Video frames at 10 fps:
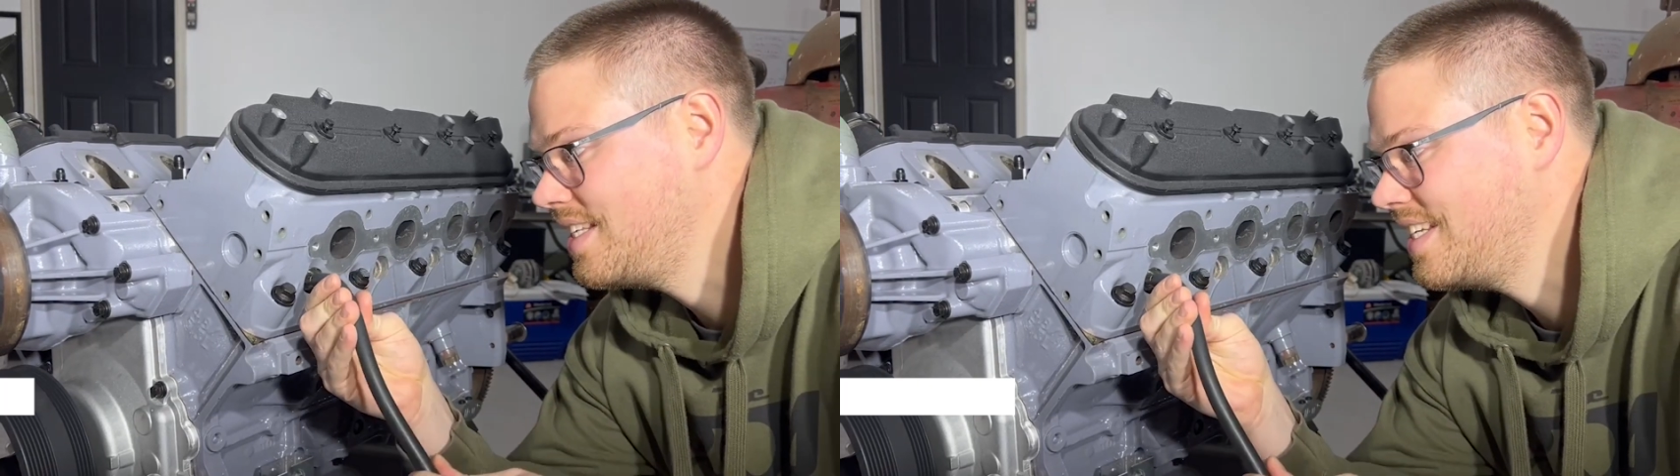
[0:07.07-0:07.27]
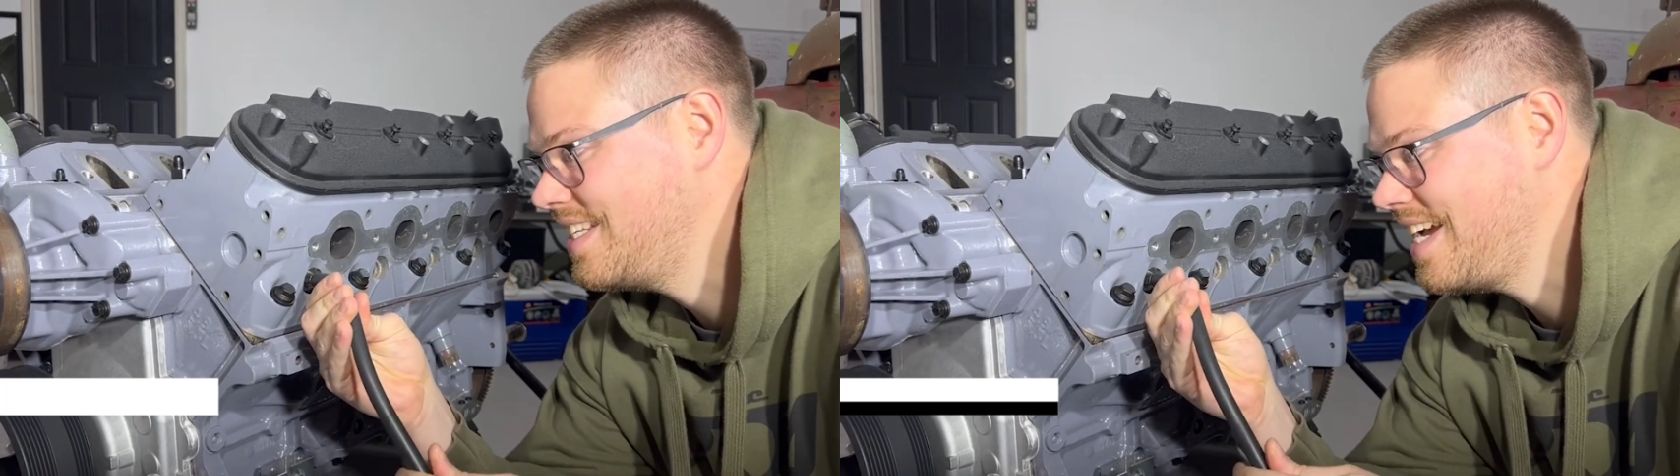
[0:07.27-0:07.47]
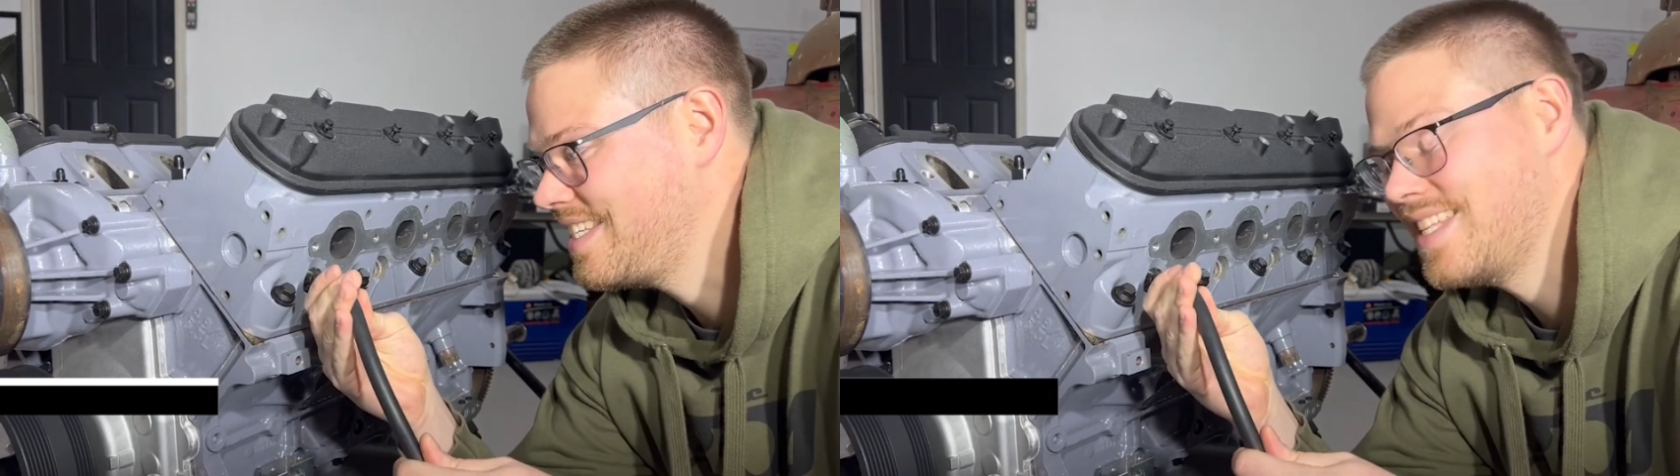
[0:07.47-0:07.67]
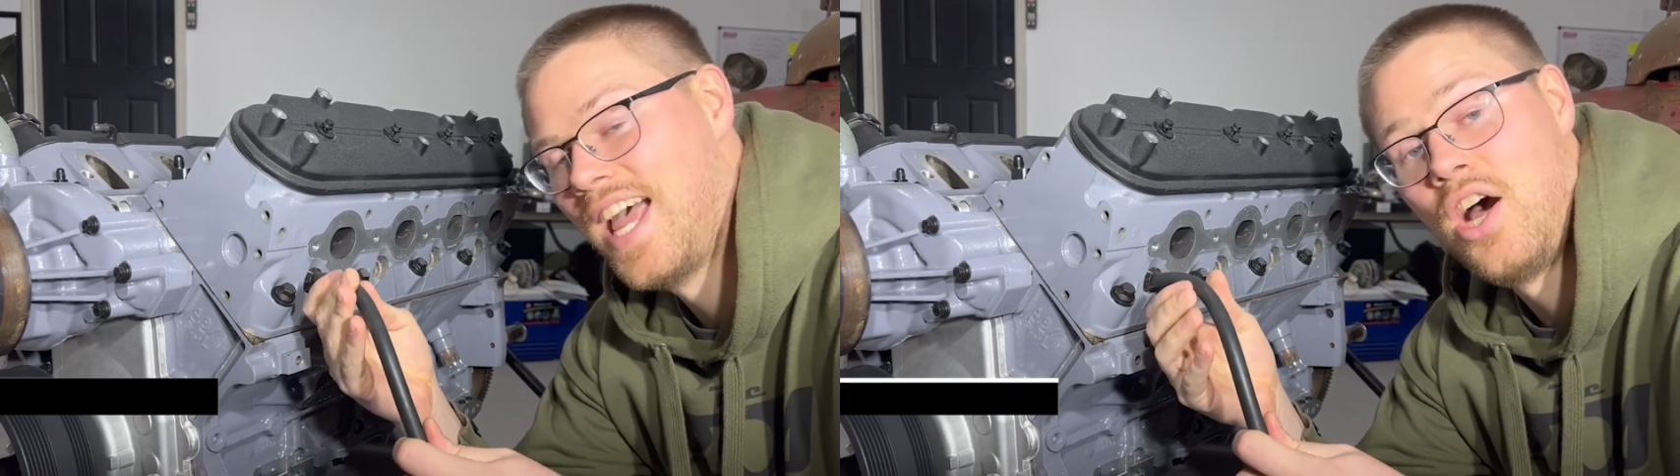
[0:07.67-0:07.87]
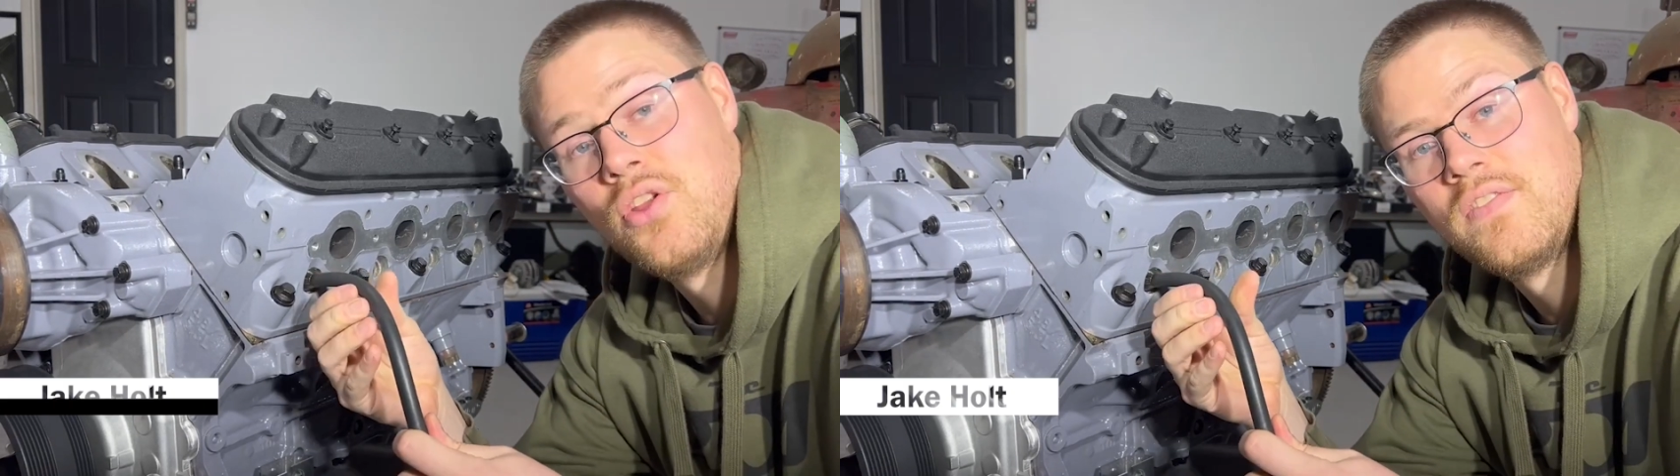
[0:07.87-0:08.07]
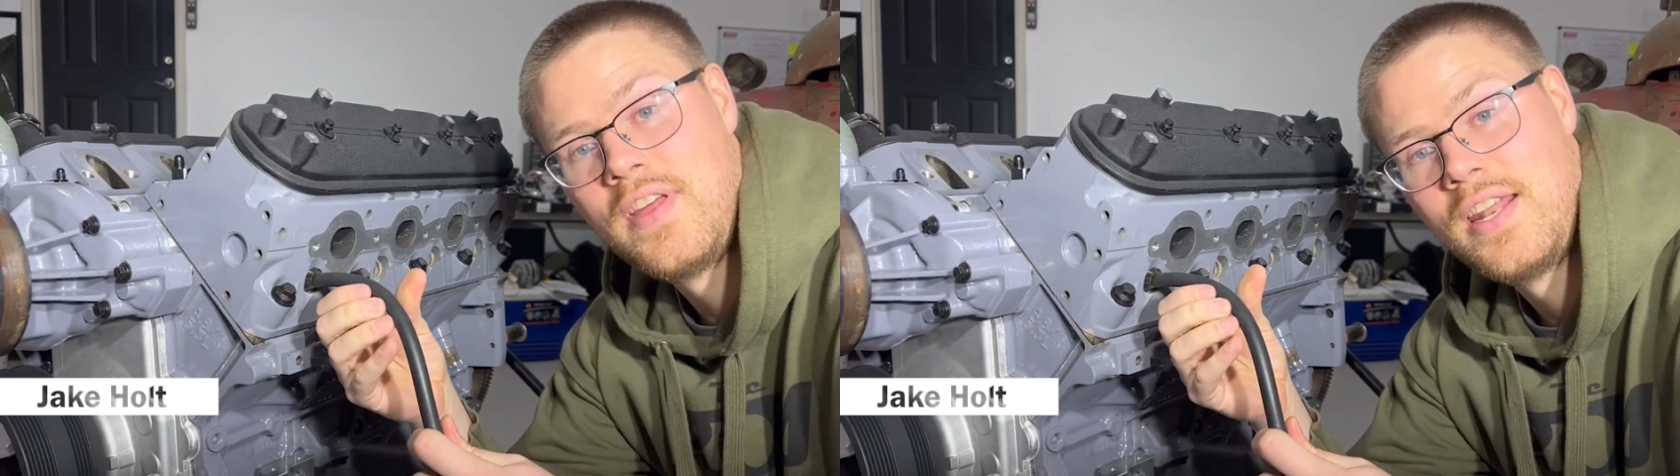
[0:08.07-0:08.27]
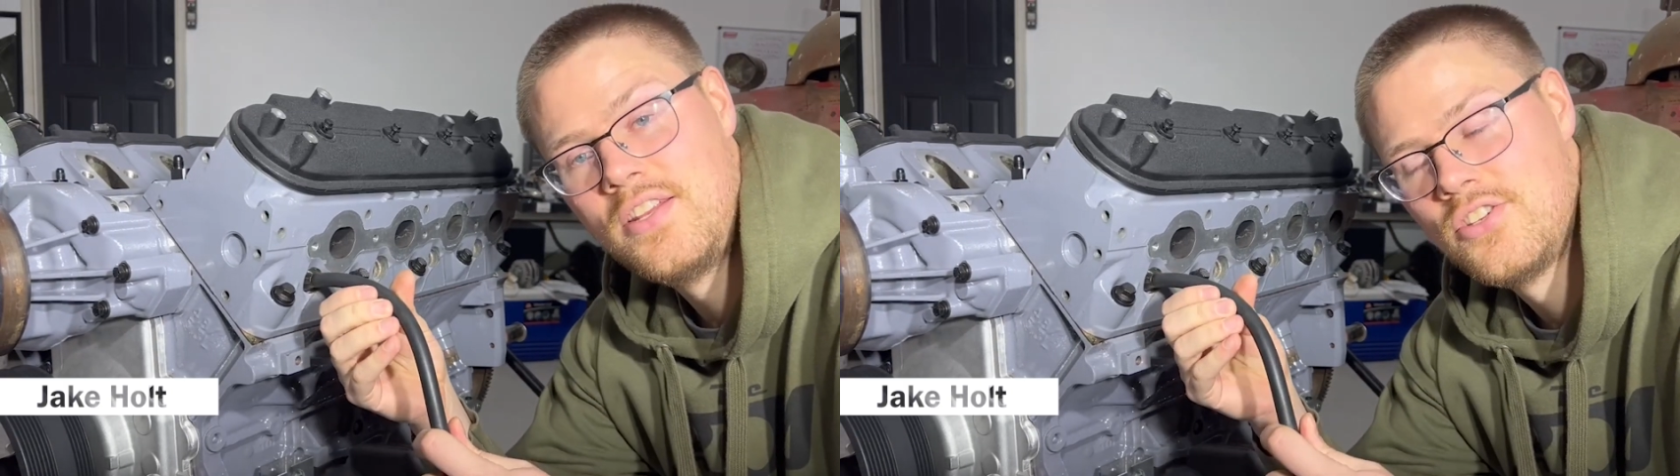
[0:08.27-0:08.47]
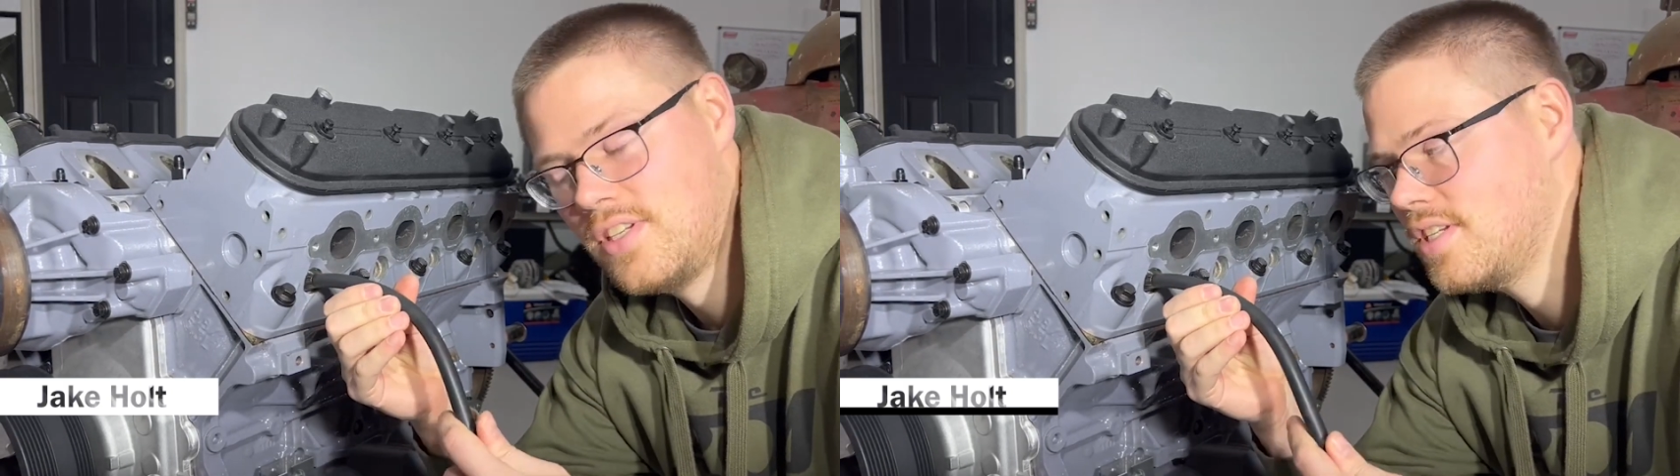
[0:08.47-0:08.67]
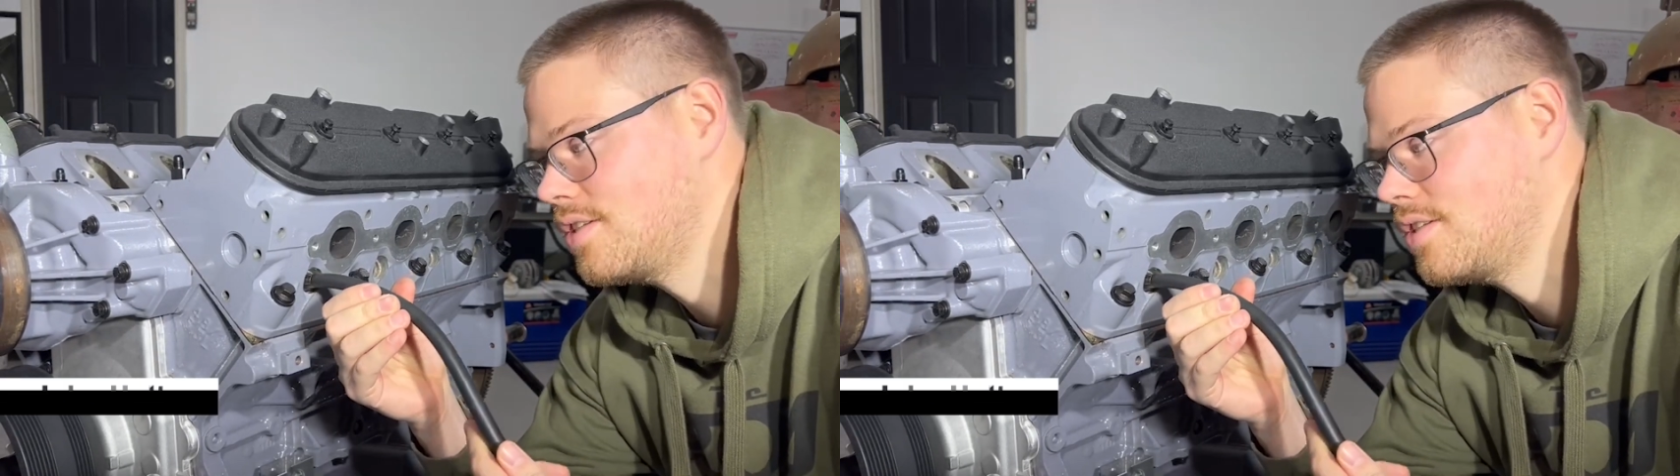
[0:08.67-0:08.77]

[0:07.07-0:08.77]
to test the health of that engine